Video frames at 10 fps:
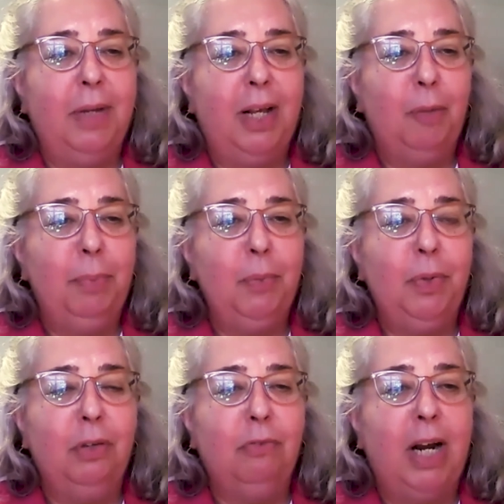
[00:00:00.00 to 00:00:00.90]
helping
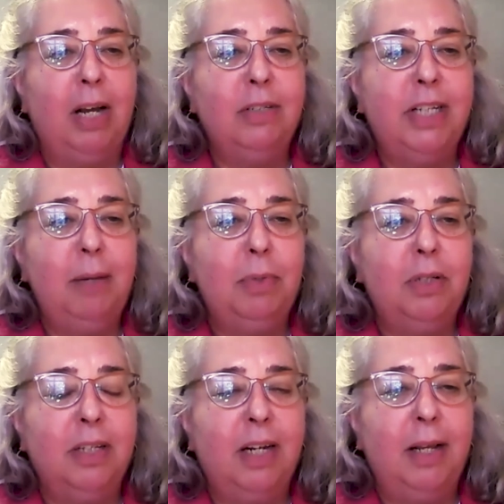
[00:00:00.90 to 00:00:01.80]
with the
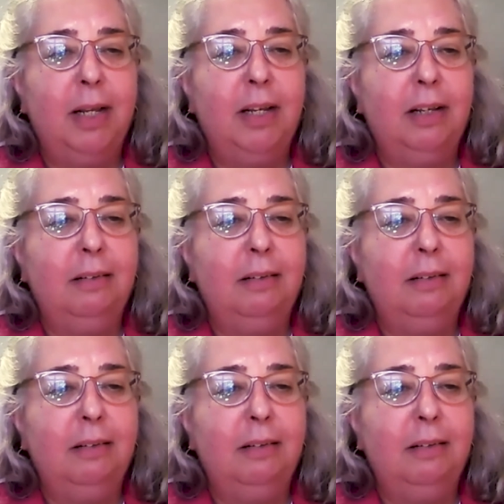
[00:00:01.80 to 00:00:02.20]
roundtables, and I